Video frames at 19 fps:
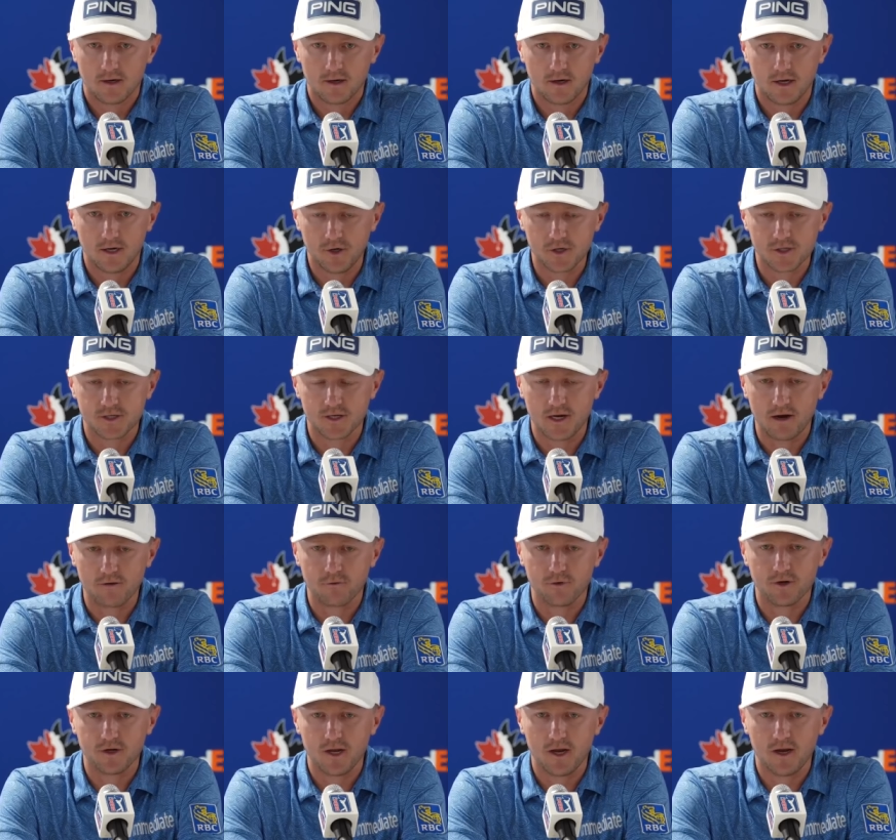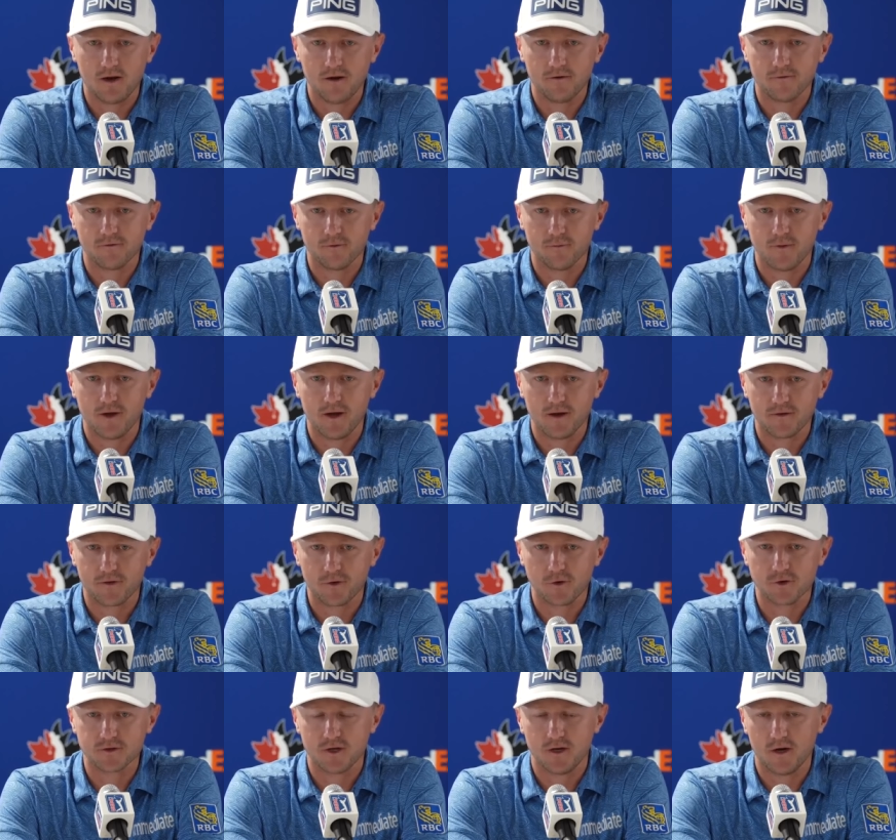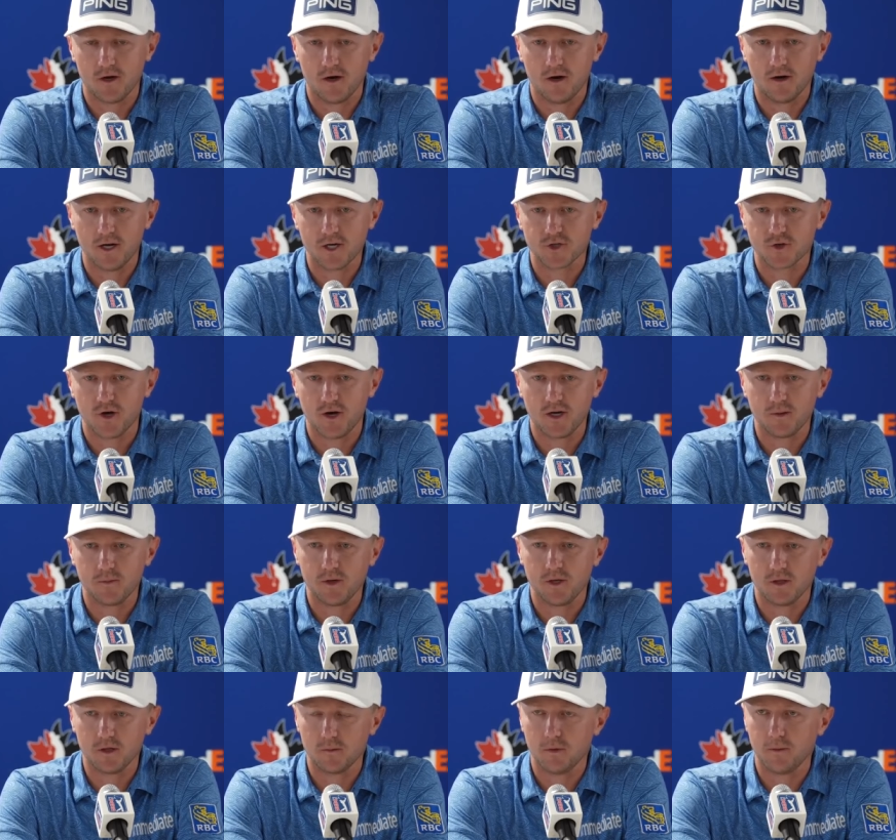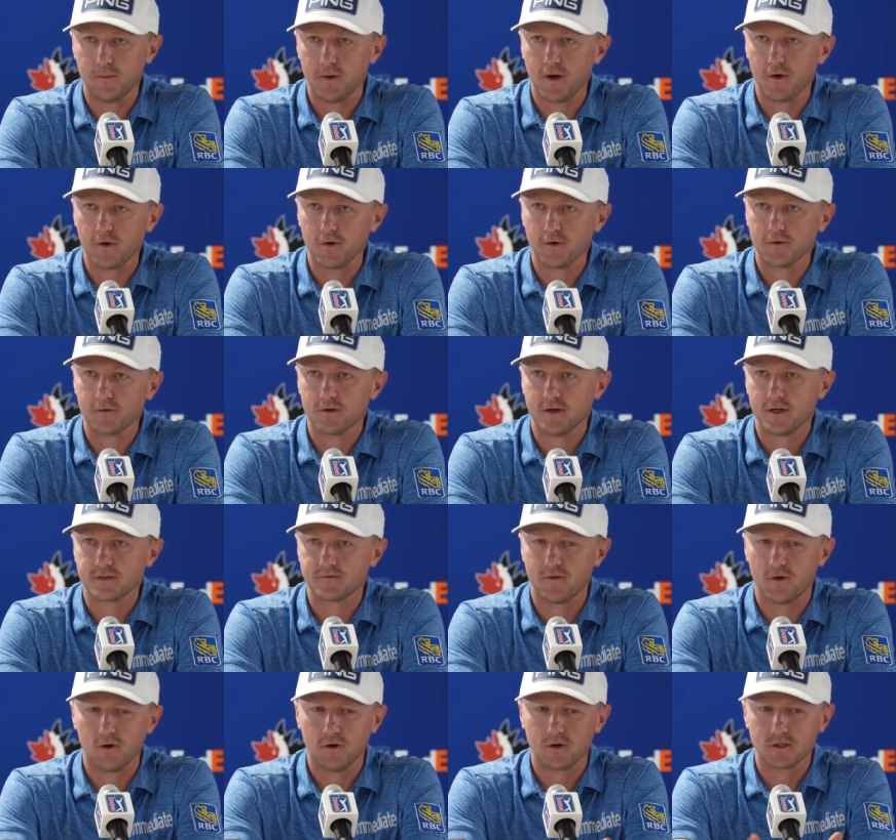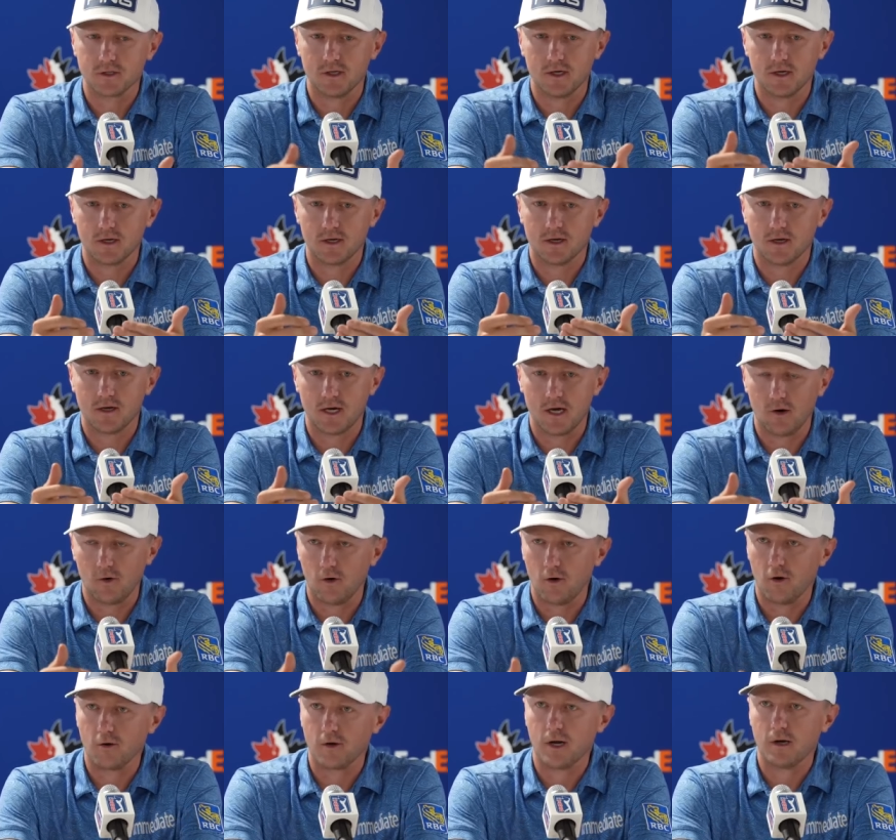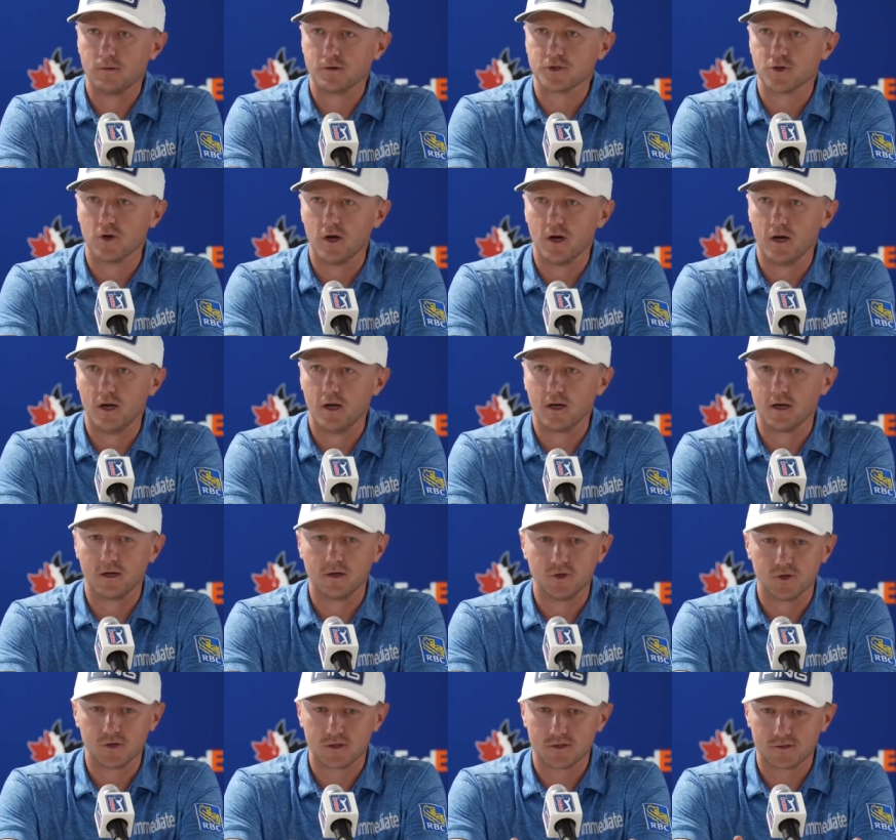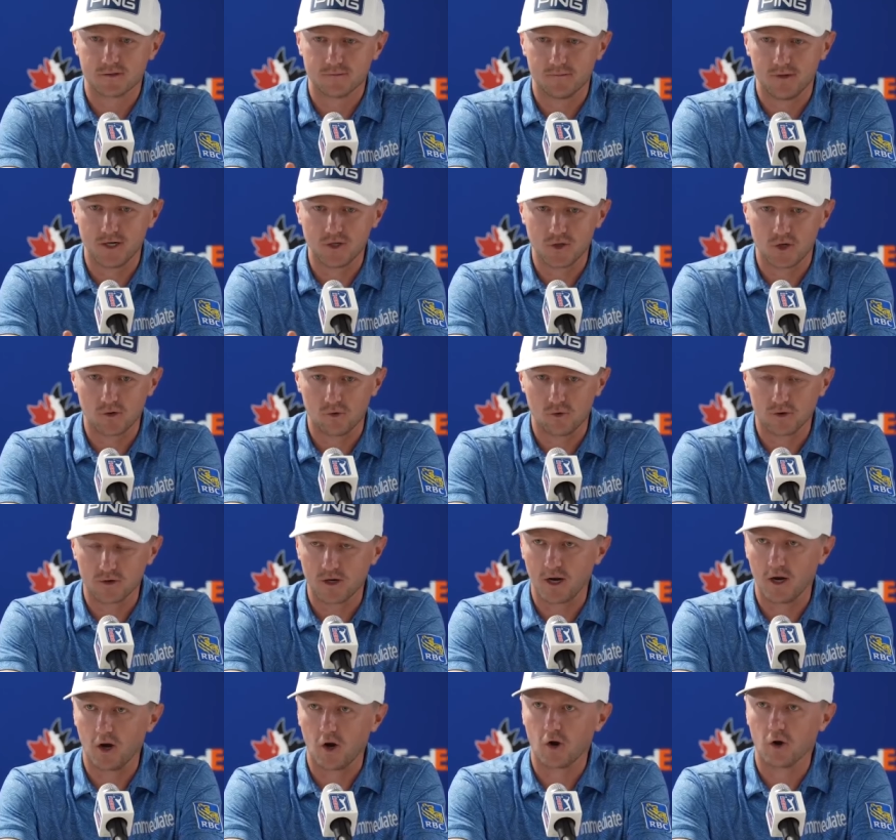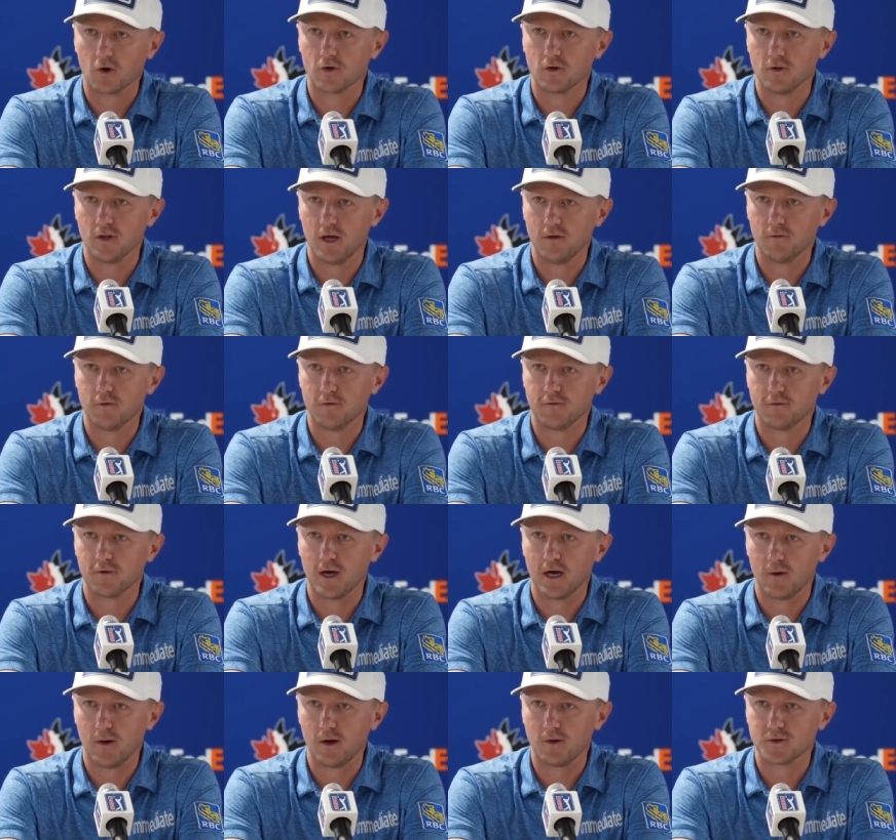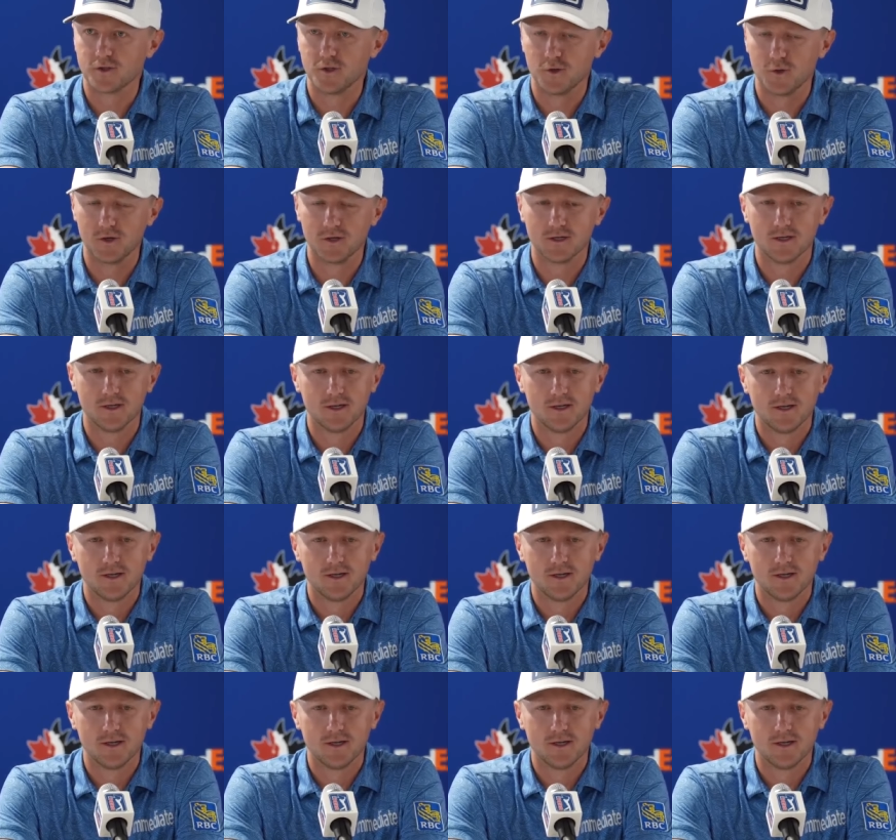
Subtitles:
I just, every day from that Thursday on, I tried to be a little bit better as far as, like, how hard I was trying and just my general care level for how I was doing.